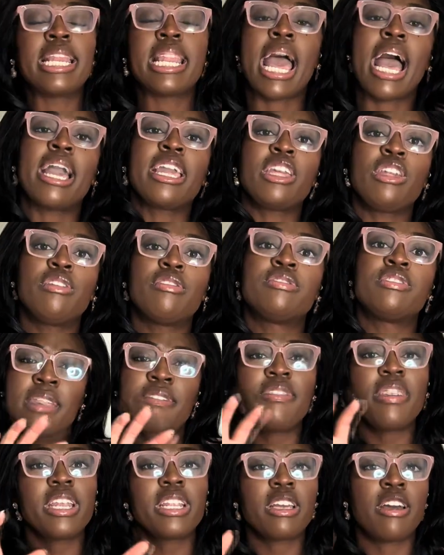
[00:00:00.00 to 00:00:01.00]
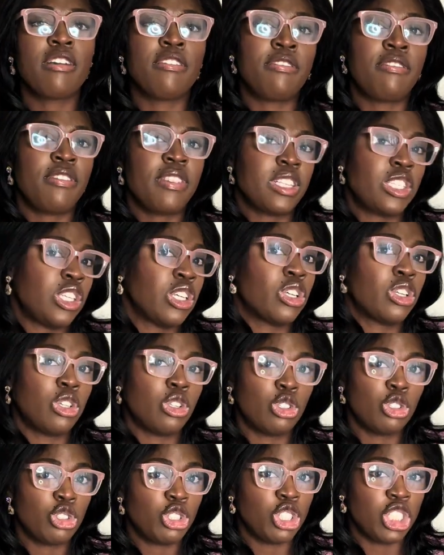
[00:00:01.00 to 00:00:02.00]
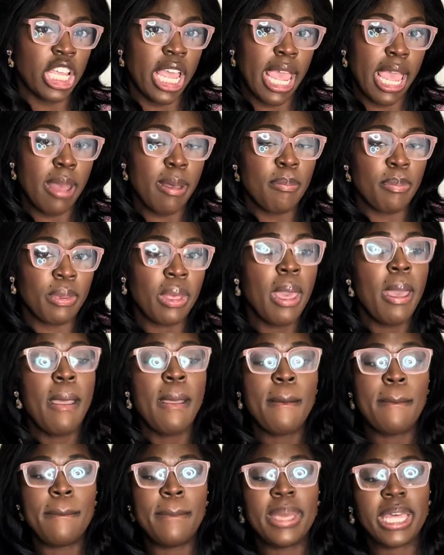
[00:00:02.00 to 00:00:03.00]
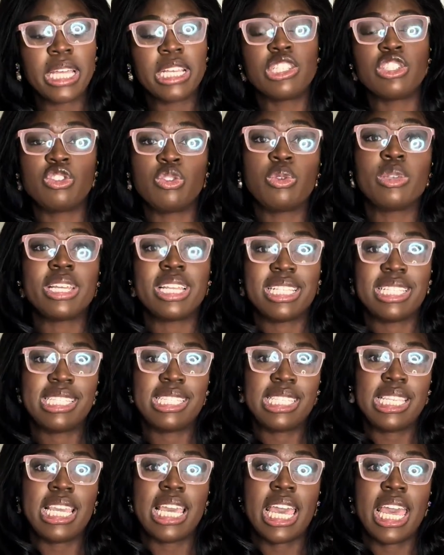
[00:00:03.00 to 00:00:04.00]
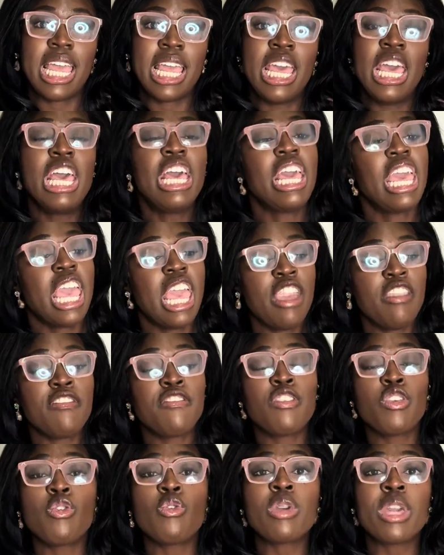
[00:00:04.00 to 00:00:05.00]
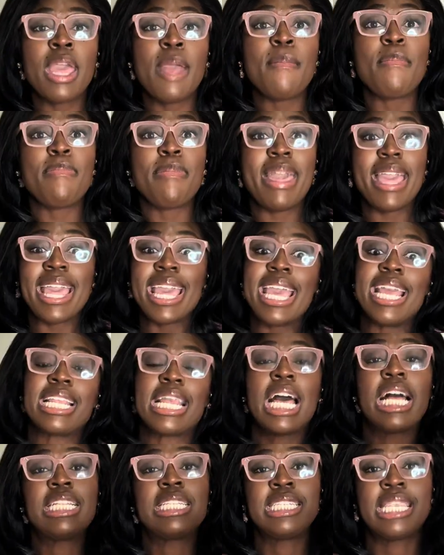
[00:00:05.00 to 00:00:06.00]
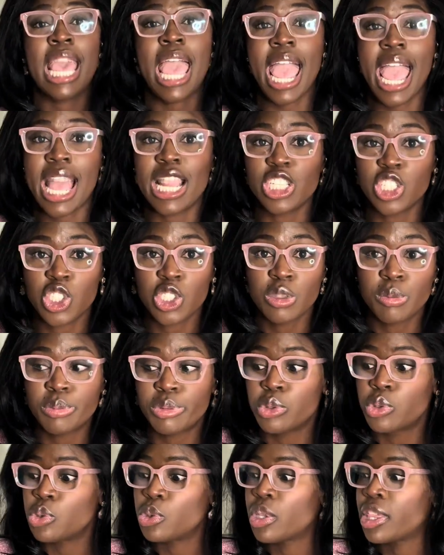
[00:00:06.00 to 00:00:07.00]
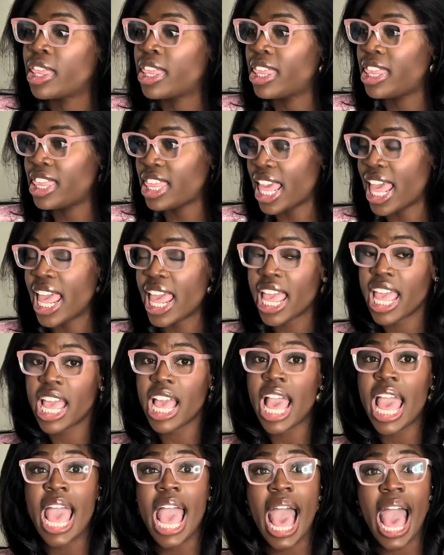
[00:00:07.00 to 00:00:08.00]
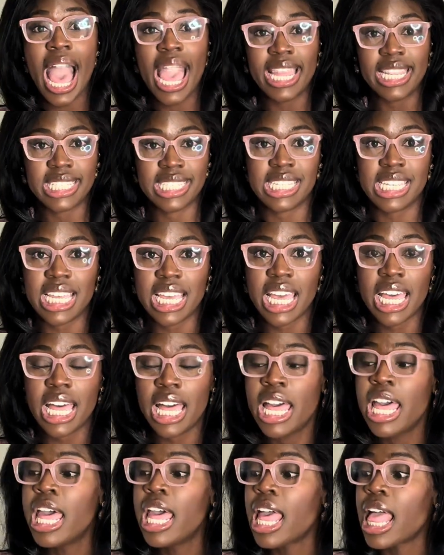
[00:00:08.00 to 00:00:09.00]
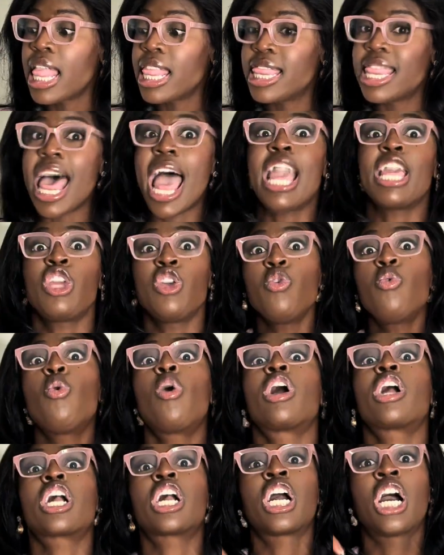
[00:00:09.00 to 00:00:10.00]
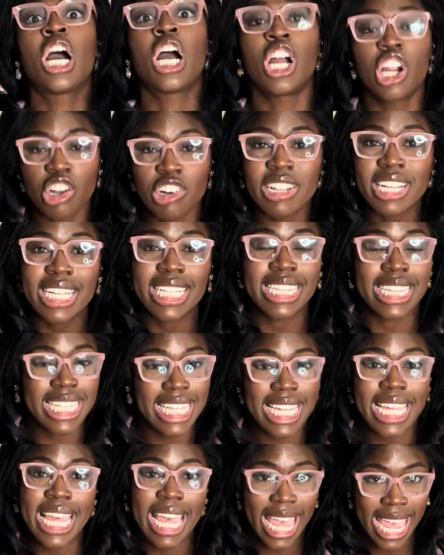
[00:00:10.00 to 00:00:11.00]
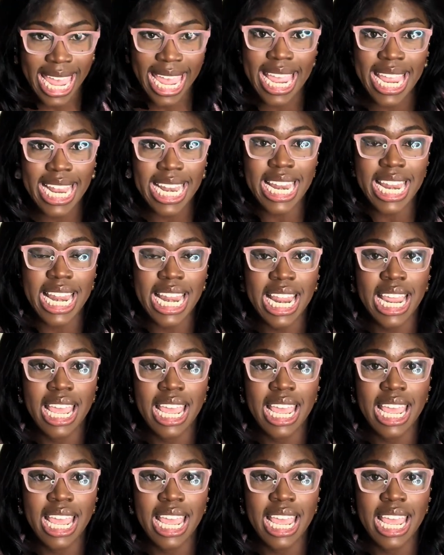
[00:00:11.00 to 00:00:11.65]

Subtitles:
now you give it a physical shape because you can see it. If you can make it a tangible thing, an idea that you are currently in,